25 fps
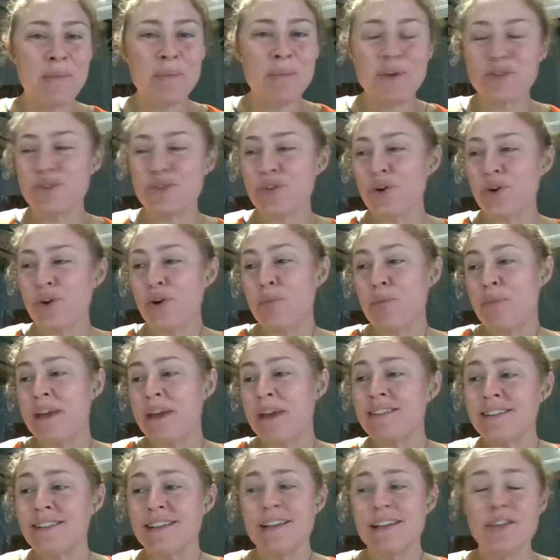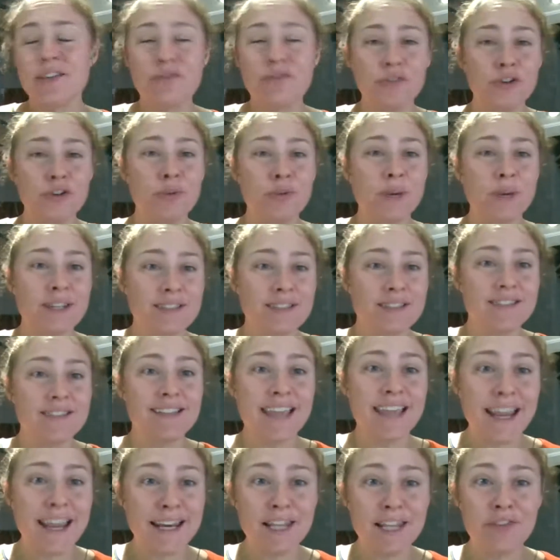So basically, food waste is
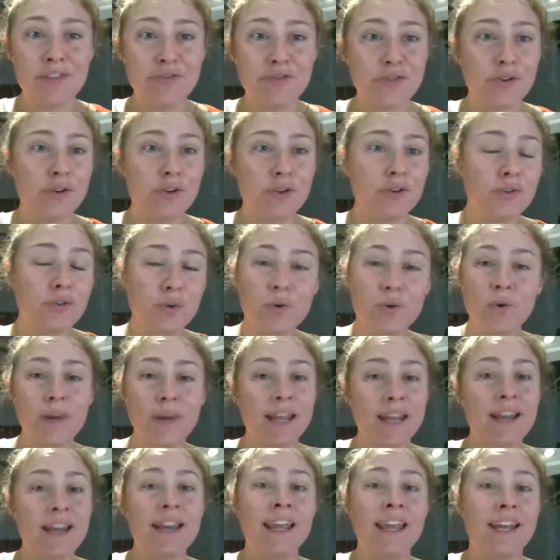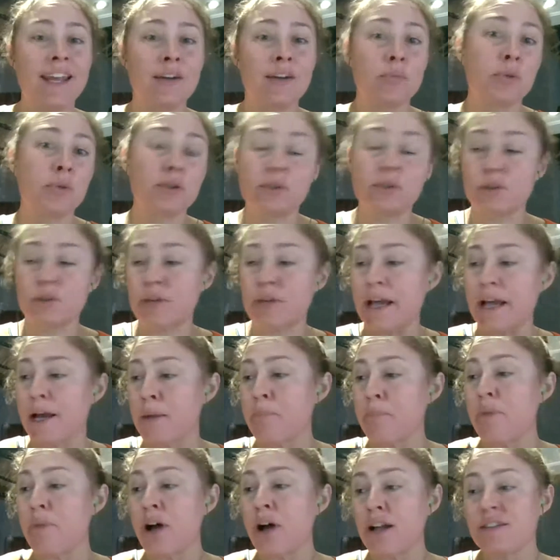any food or inedible
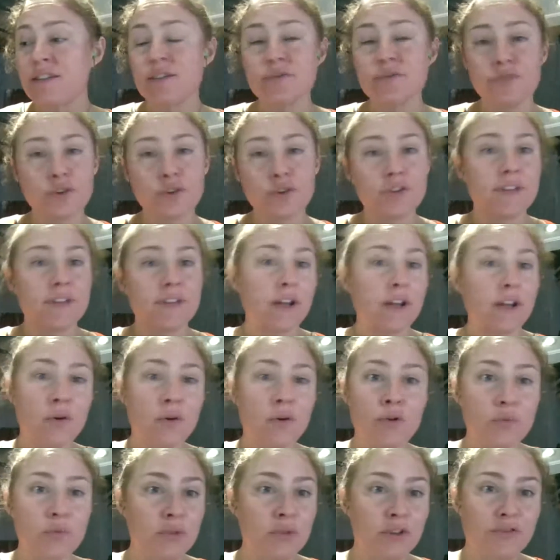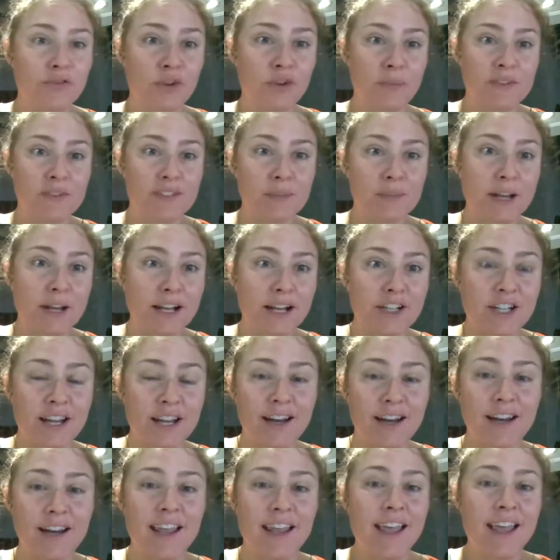parts of food that are removed from the supply
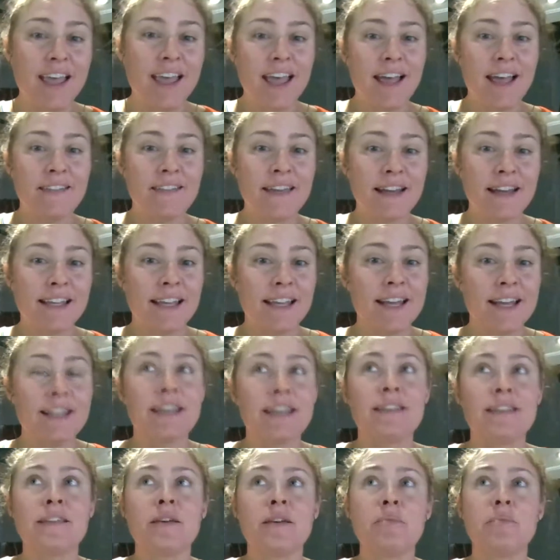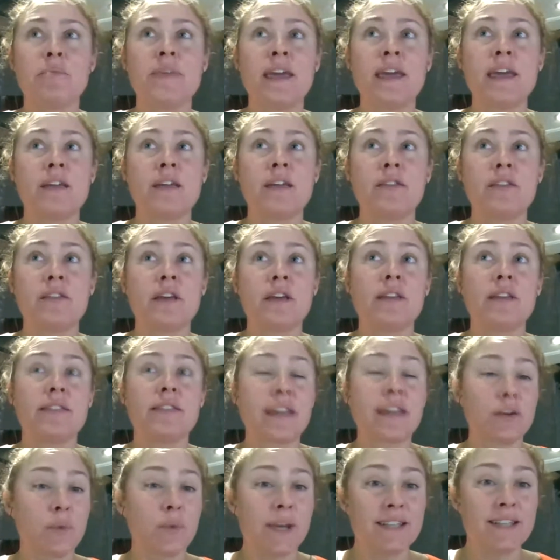chain, and that can either
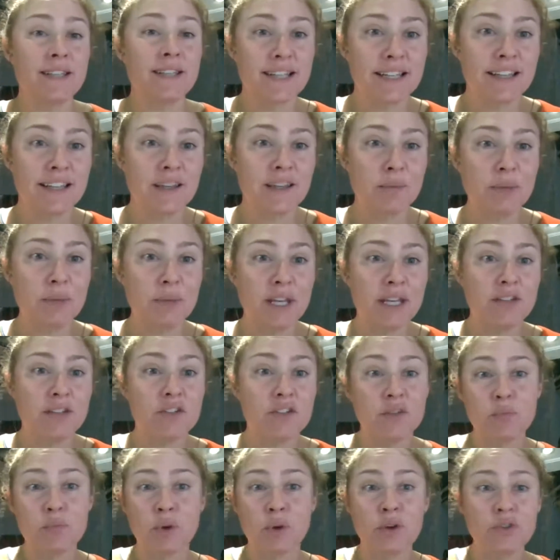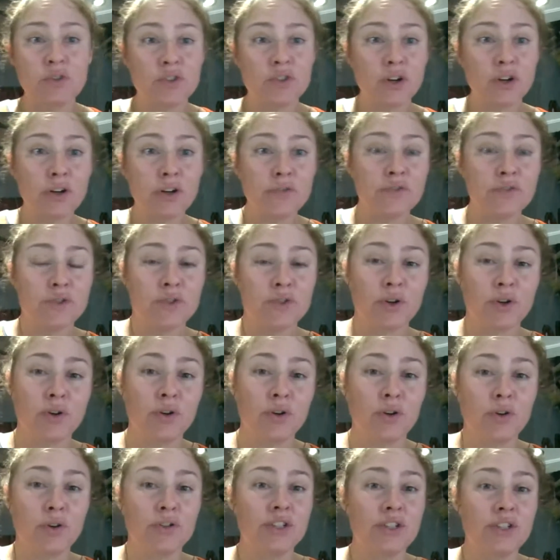that waste can either be disposed of, so
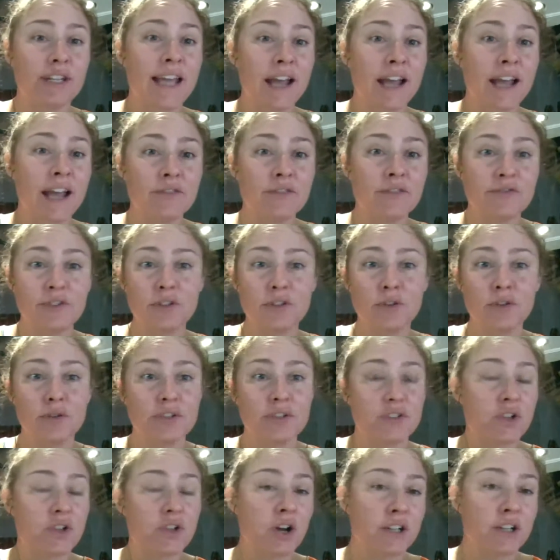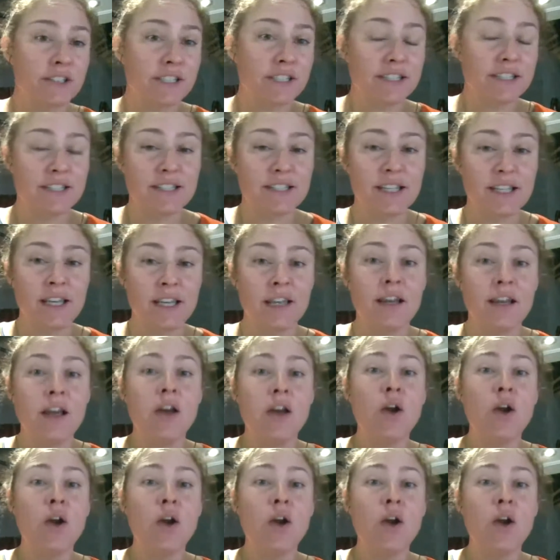go to landfill or discarded at sea,